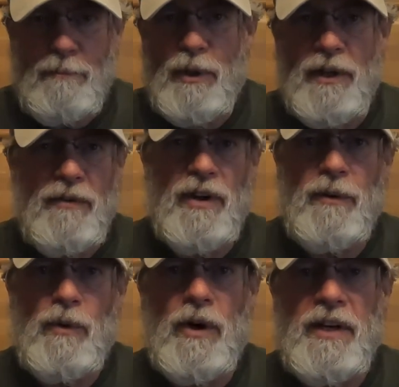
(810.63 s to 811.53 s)
put
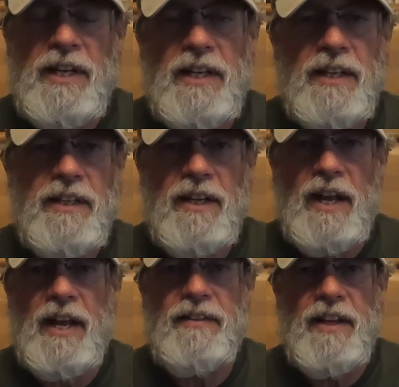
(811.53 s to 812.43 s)
everything where I needed.
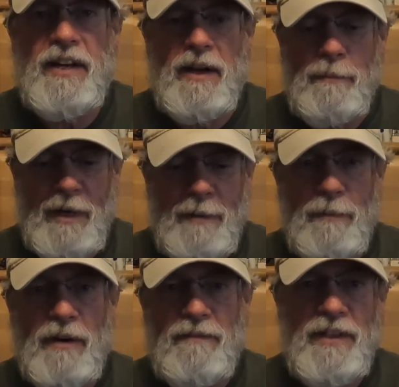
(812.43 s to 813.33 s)
And then I made
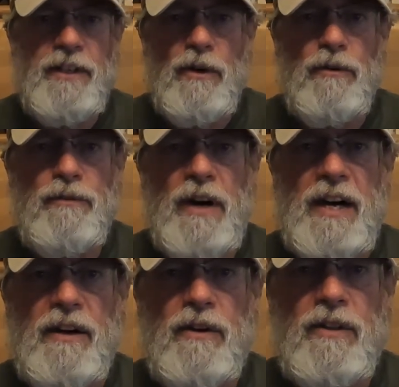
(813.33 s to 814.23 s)
my video
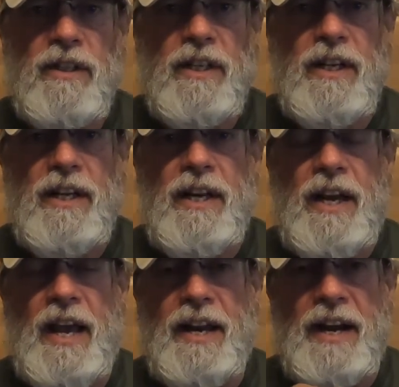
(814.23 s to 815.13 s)
file,
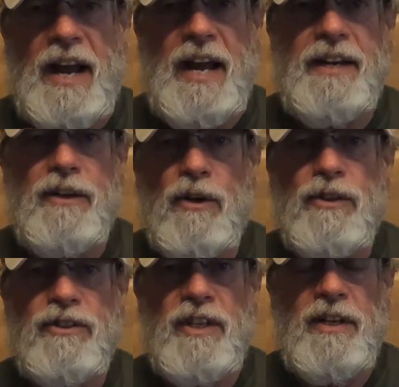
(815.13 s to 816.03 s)
and I had it all
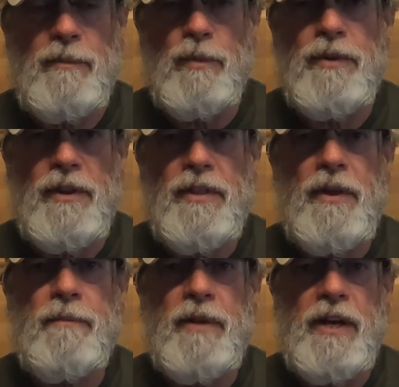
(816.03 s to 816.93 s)
set up with the
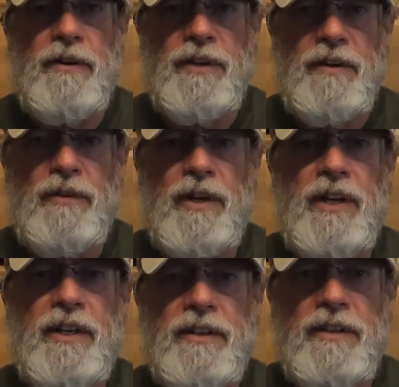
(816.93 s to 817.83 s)
thumbnail and
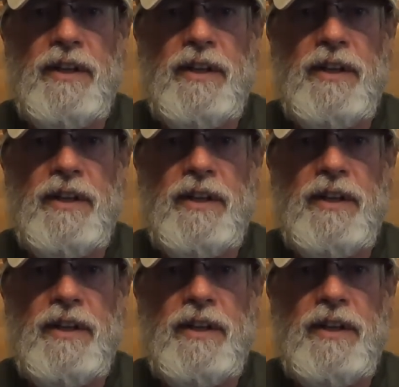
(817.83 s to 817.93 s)
everything.